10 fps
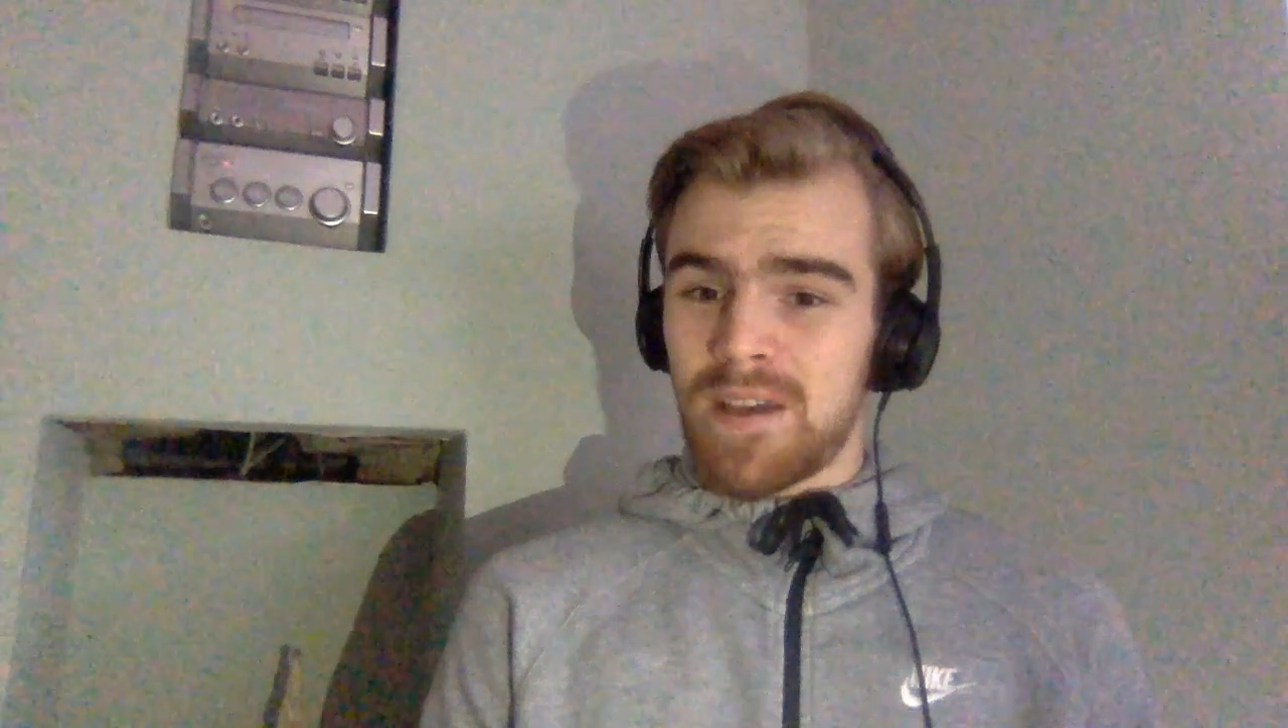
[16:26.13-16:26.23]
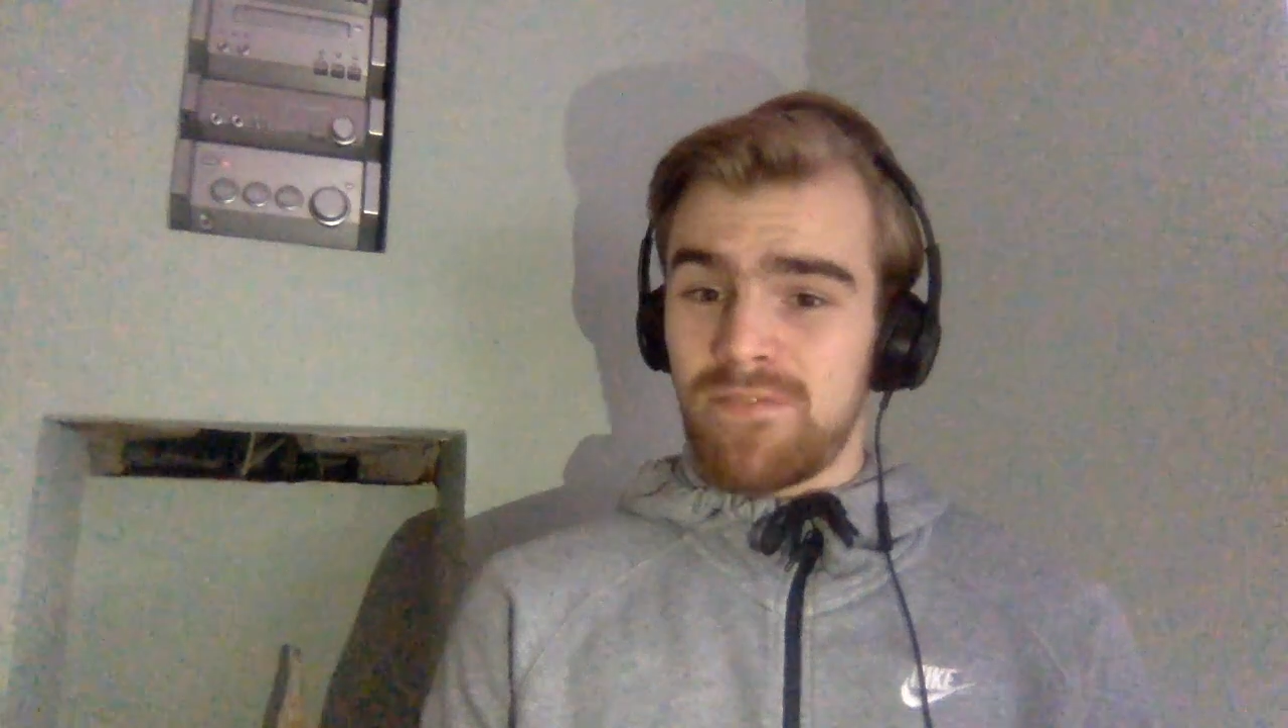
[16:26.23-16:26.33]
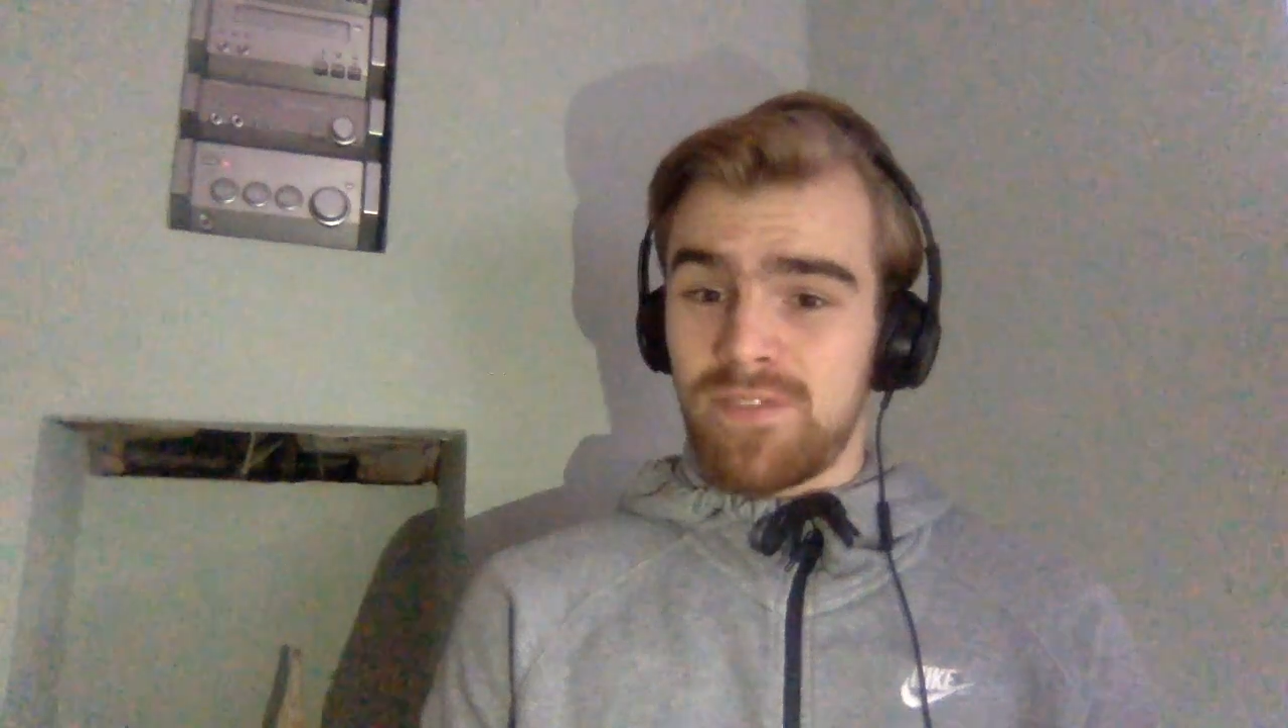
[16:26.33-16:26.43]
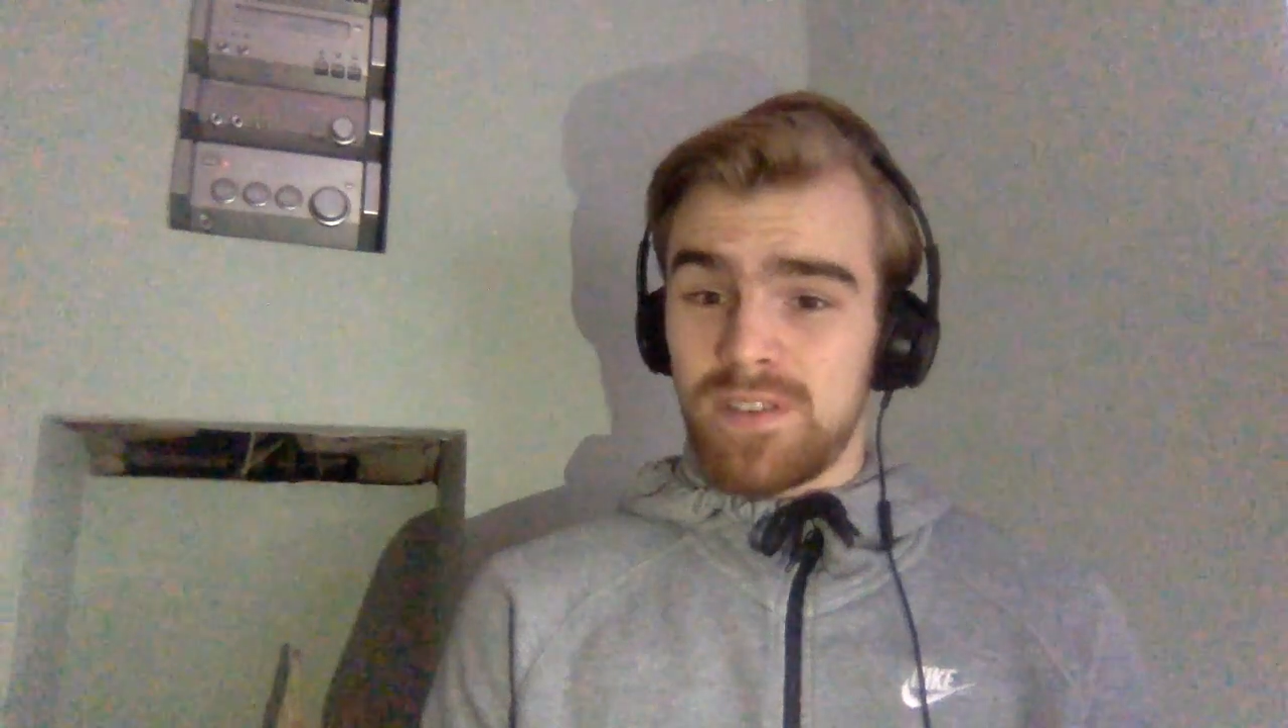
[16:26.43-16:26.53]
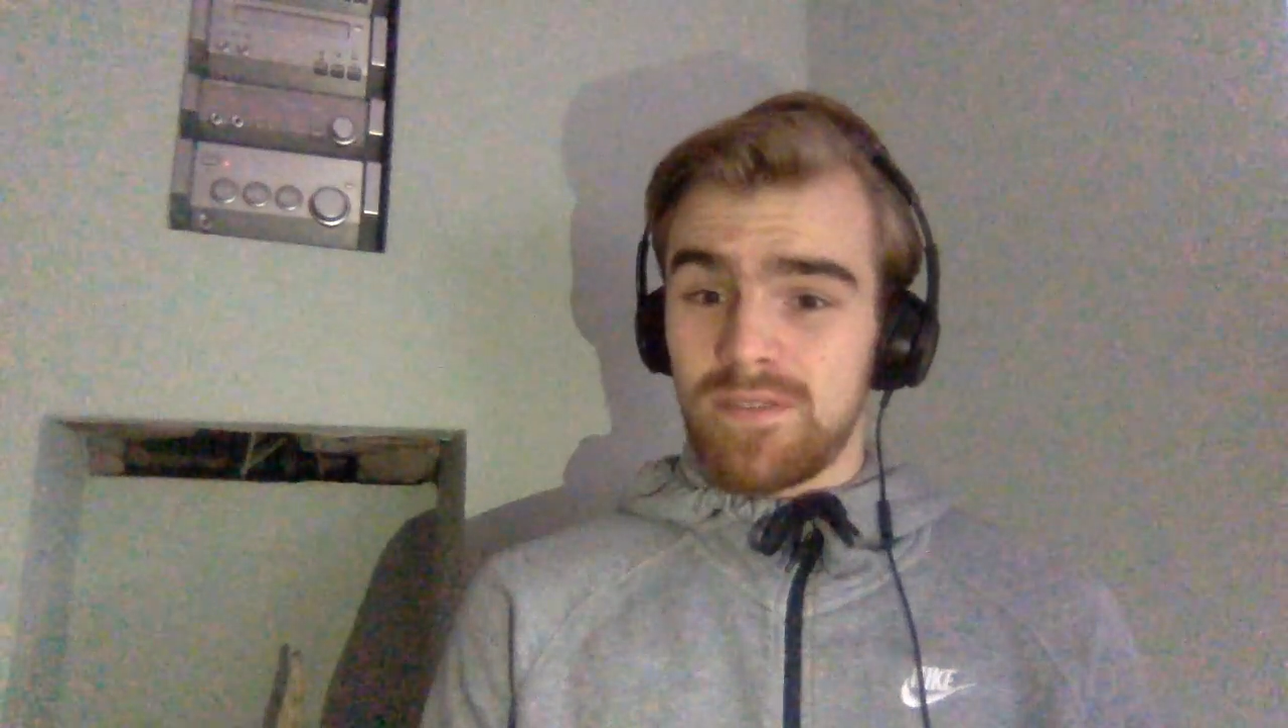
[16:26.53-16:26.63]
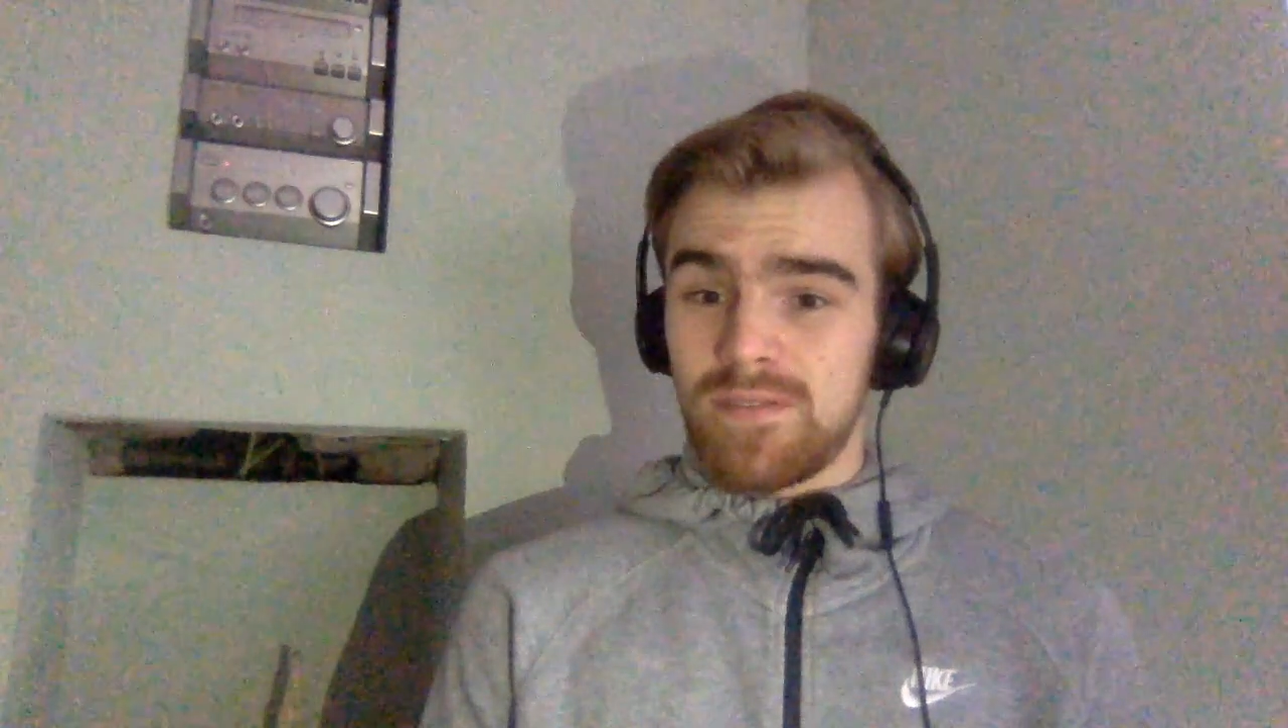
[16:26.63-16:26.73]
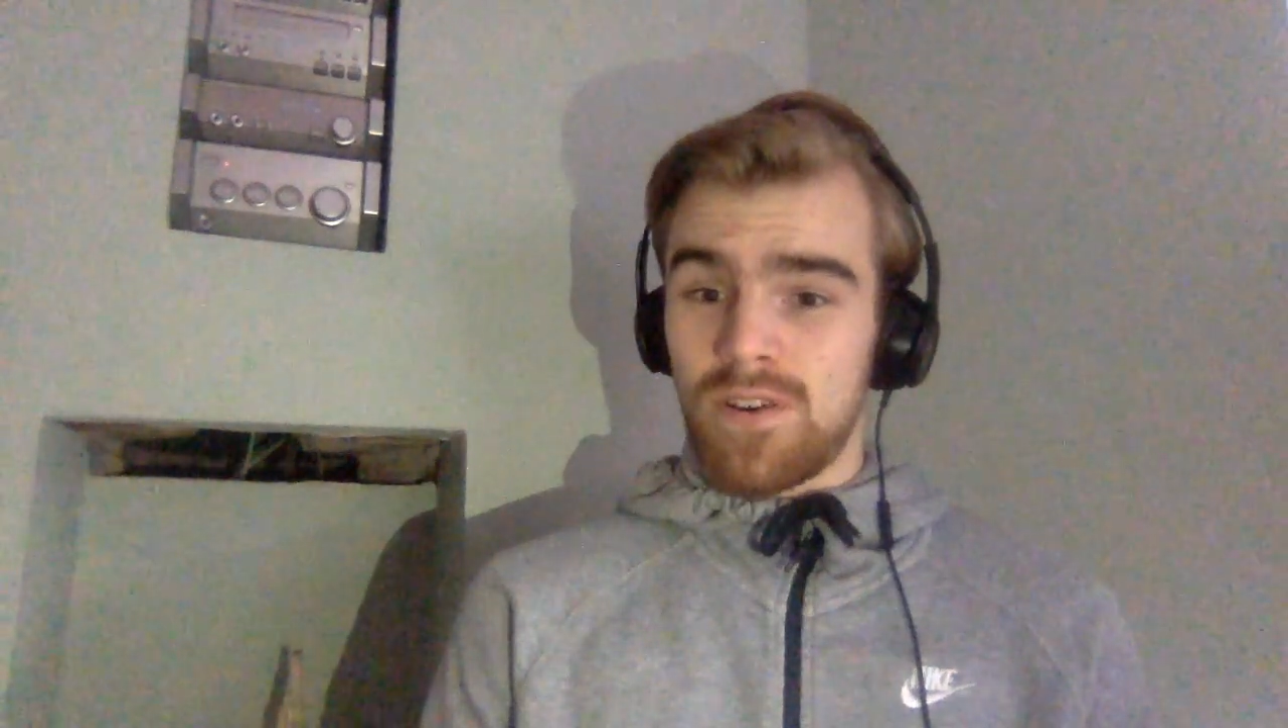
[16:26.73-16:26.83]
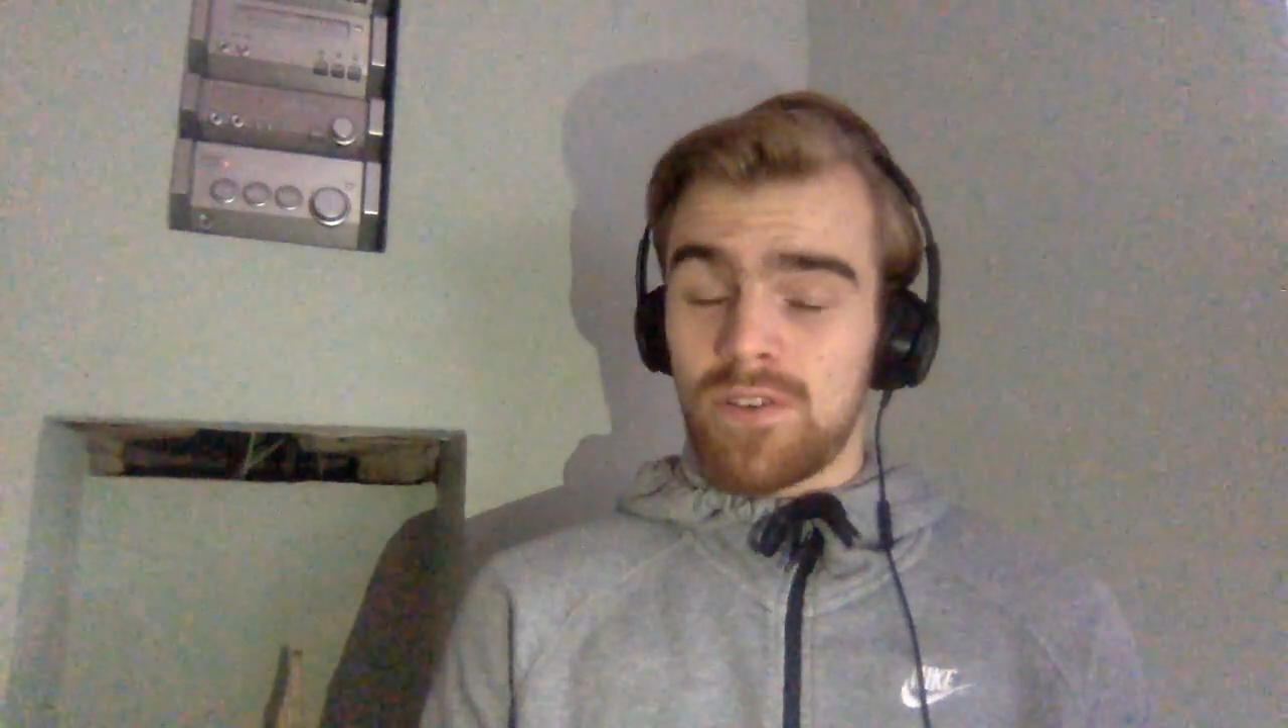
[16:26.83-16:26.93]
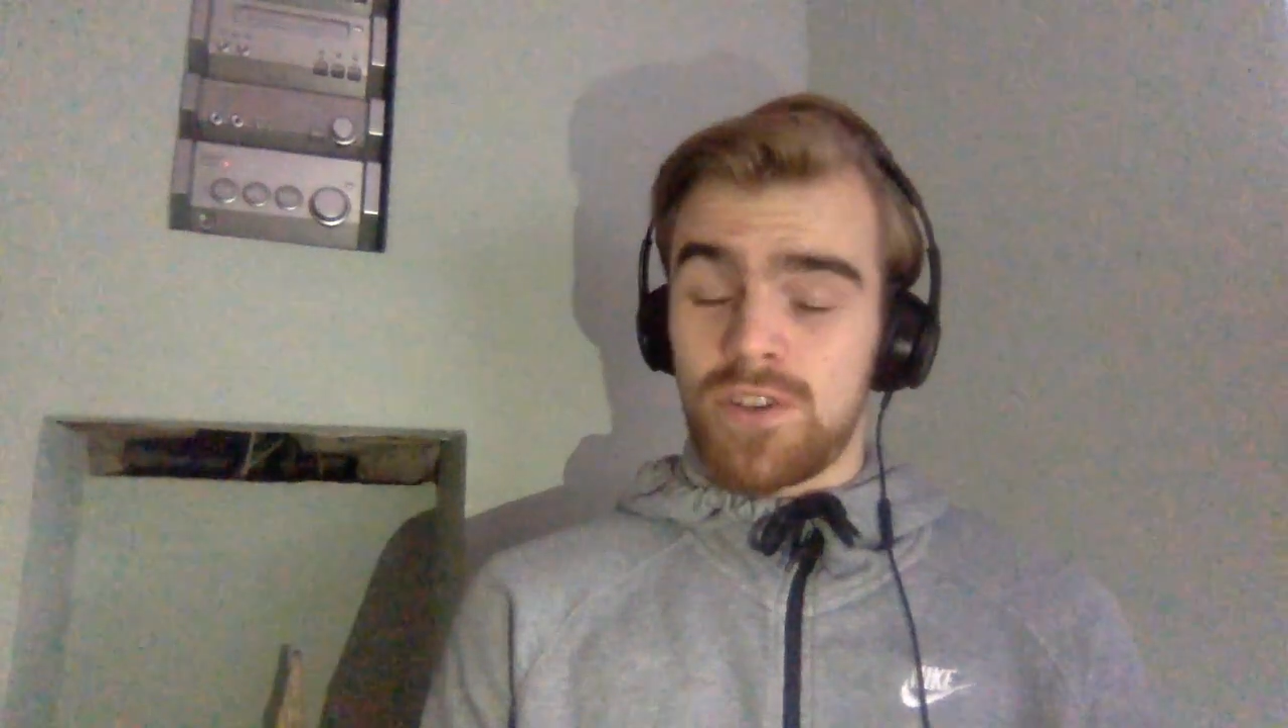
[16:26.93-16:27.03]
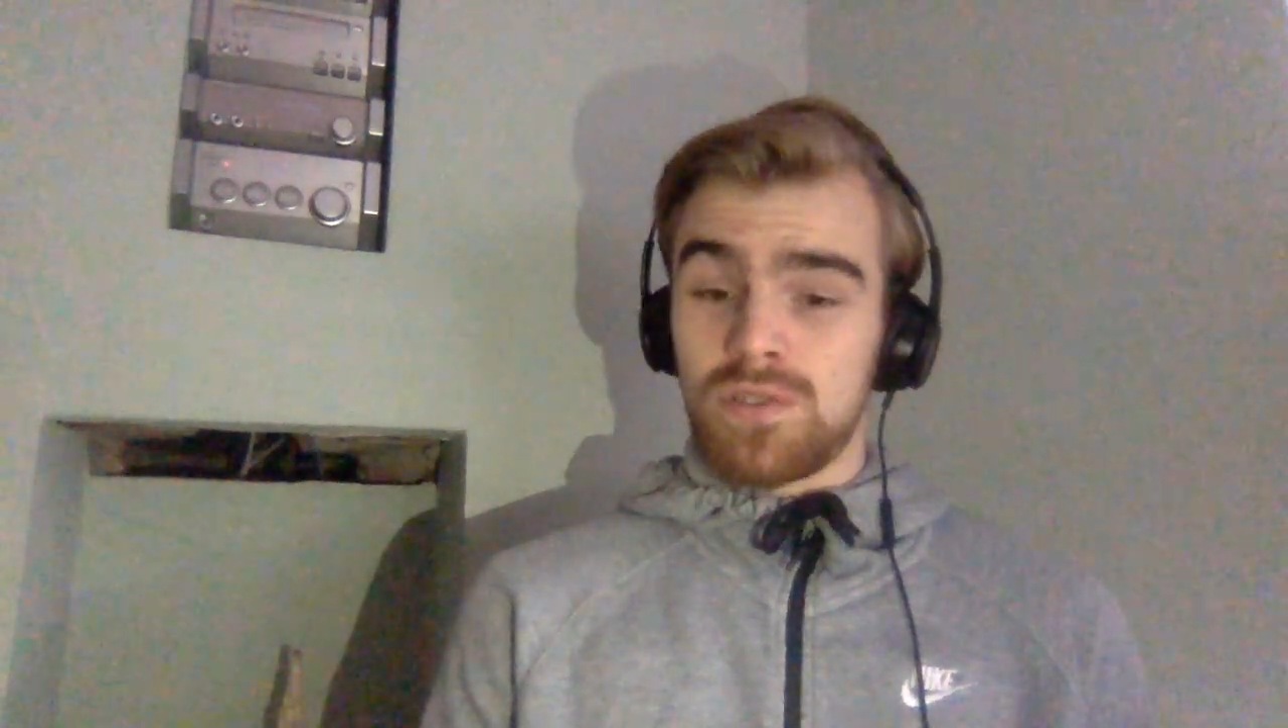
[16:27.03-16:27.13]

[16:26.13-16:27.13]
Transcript: for on the